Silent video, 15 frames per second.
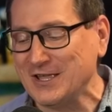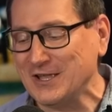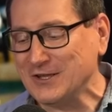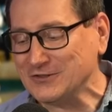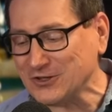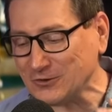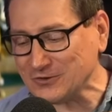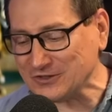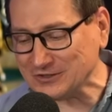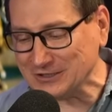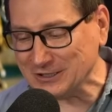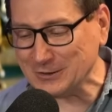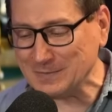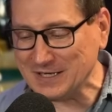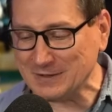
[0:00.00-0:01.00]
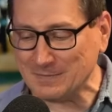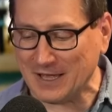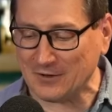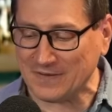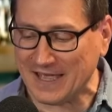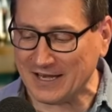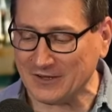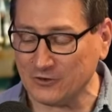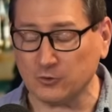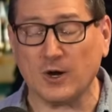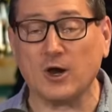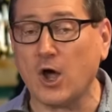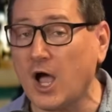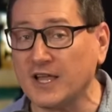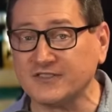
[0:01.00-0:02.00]
So there's a little bit about that, and
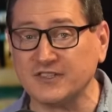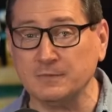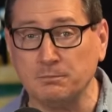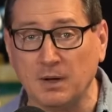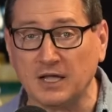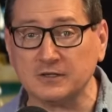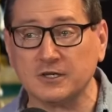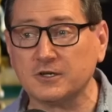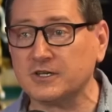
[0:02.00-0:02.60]
where Austin Butler,